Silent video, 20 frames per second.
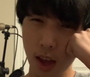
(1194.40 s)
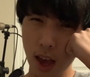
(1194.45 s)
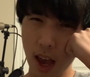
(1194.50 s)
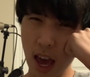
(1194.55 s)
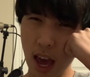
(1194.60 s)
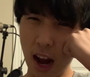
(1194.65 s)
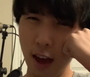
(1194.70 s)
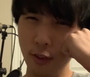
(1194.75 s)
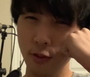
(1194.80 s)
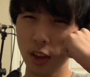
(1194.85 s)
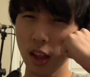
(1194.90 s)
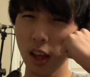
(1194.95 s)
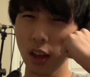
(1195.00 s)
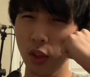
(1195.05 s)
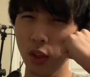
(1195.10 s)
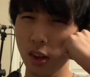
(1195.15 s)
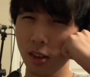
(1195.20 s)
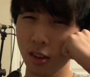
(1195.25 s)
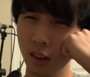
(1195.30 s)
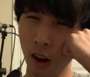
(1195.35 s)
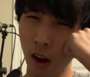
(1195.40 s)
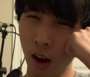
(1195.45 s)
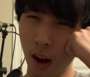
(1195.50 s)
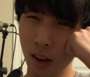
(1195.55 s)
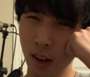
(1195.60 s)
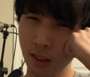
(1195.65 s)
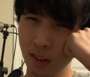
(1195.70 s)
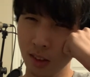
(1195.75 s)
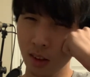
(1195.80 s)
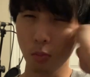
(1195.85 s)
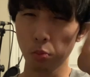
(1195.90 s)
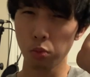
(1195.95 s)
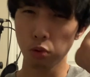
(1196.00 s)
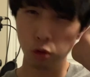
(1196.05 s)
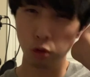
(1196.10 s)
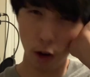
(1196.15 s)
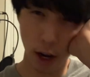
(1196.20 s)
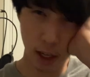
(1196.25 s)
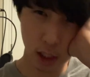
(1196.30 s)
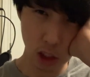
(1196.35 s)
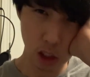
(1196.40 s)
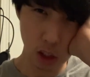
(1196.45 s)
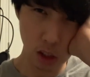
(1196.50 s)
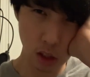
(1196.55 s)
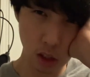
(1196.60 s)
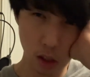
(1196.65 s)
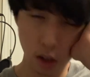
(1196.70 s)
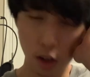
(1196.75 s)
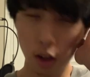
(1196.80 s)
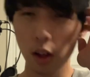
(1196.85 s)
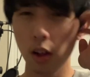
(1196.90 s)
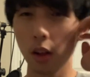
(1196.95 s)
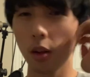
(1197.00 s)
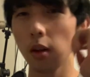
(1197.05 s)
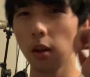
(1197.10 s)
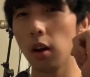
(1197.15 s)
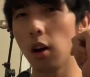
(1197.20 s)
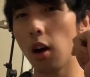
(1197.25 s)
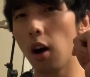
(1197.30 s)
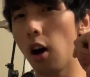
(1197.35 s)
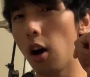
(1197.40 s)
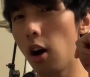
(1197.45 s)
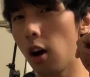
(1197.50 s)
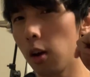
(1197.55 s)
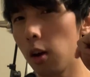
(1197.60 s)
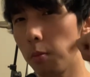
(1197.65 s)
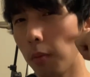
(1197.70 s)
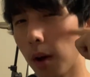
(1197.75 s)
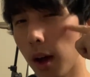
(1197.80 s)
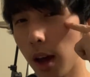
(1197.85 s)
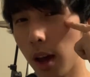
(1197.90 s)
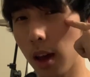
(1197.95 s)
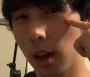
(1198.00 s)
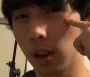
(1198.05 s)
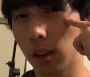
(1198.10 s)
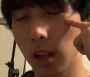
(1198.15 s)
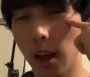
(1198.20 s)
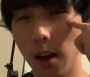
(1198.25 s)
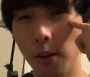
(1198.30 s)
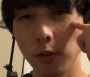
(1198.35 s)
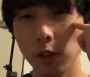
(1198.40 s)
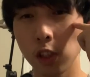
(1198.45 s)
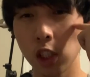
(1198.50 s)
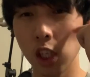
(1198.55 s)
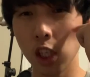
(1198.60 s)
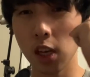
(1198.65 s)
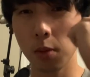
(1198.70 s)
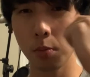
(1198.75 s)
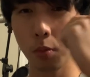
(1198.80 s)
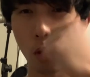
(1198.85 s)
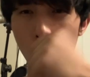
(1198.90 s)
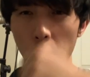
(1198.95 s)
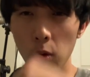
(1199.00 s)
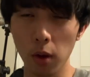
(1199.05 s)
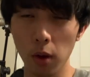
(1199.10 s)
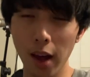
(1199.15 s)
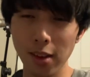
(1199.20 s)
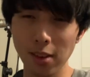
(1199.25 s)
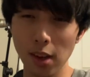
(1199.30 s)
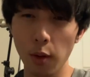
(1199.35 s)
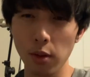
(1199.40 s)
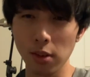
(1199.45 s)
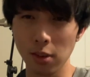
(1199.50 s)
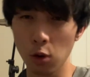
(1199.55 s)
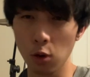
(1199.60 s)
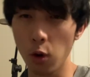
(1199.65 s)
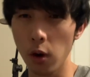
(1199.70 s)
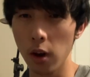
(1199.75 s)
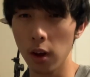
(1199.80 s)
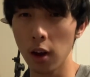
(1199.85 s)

and I feel like this constant pressure on my left cheekbone as I was growing